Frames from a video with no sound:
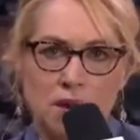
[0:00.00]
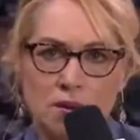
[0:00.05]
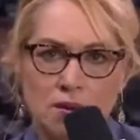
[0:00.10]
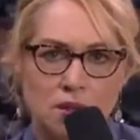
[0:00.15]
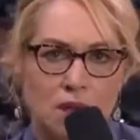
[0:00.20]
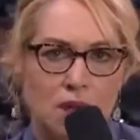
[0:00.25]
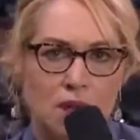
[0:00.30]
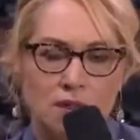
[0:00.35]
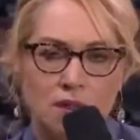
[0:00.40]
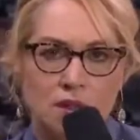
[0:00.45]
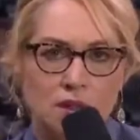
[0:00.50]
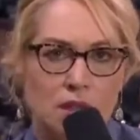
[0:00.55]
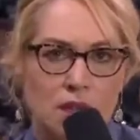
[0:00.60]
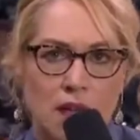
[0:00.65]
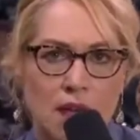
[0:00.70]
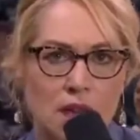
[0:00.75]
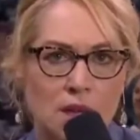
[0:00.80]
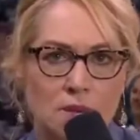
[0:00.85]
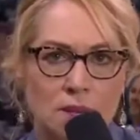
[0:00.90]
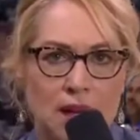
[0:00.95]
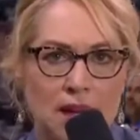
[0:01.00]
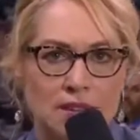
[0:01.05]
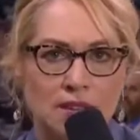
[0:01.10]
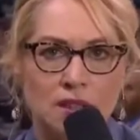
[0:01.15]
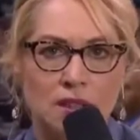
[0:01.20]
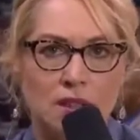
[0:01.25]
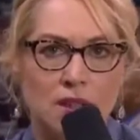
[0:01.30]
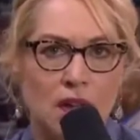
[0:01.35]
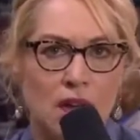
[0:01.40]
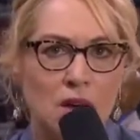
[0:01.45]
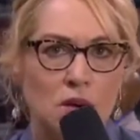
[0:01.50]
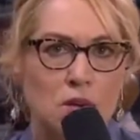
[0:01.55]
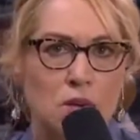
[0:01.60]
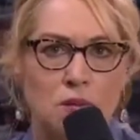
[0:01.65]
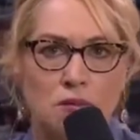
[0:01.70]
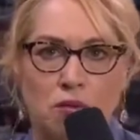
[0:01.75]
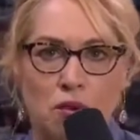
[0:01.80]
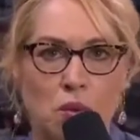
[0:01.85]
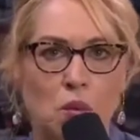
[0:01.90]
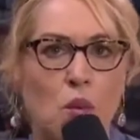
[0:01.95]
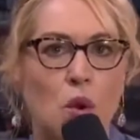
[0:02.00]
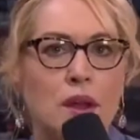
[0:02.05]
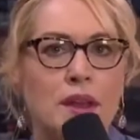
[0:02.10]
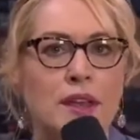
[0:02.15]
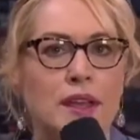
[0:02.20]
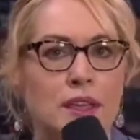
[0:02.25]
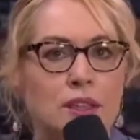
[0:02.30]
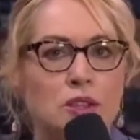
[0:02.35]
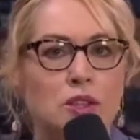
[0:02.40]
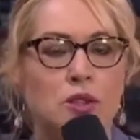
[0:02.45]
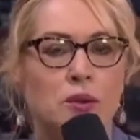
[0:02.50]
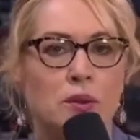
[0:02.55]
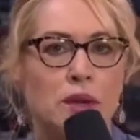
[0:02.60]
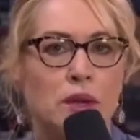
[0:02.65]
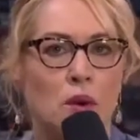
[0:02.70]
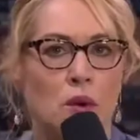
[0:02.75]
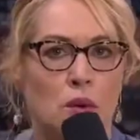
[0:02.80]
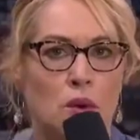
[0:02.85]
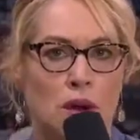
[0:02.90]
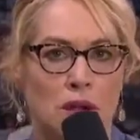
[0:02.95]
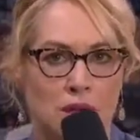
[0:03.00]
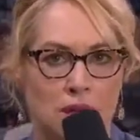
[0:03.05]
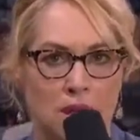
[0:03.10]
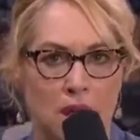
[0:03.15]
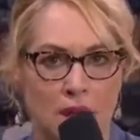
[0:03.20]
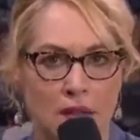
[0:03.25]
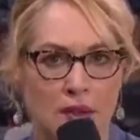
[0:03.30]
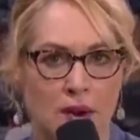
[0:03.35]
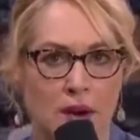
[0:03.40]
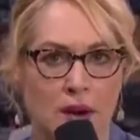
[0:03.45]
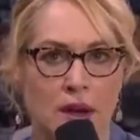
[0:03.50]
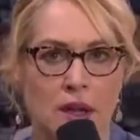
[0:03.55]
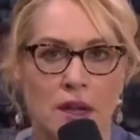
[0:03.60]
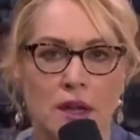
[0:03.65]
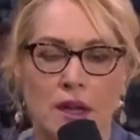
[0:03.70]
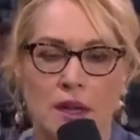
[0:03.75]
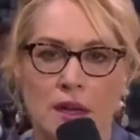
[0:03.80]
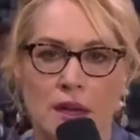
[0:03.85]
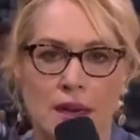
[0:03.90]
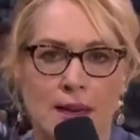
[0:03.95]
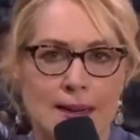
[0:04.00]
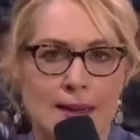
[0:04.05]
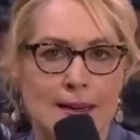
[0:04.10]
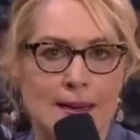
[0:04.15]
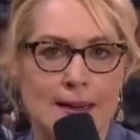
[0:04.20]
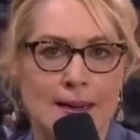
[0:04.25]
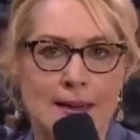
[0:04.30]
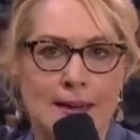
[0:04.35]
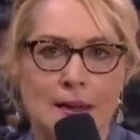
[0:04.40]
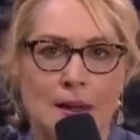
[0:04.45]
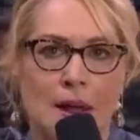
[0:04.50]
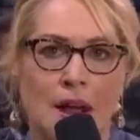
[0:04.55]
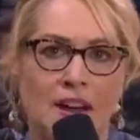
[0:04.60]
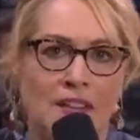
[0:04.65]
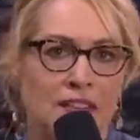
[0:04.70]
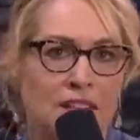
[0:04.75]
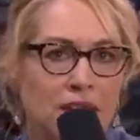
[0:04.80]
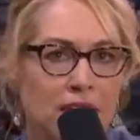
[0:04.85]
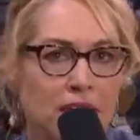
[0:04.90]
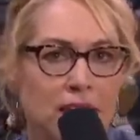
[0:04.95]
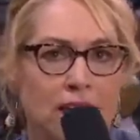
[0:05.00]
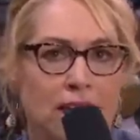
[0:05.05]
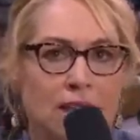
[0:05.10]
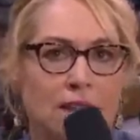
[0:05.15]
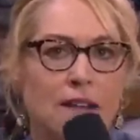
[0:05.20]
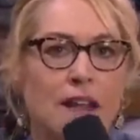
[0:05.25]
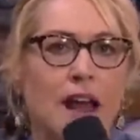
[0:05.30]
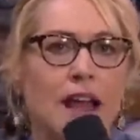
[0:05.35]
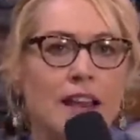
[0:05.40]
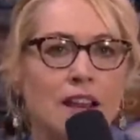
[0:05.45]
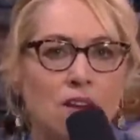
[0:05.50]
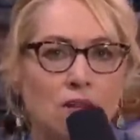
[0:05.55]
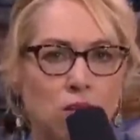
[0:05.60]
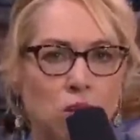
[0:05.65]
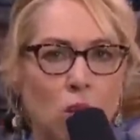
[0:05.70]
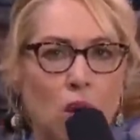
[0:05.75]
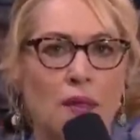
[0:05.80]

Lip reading: I was constantly heading back to the locker room for one injury or another. I think in light of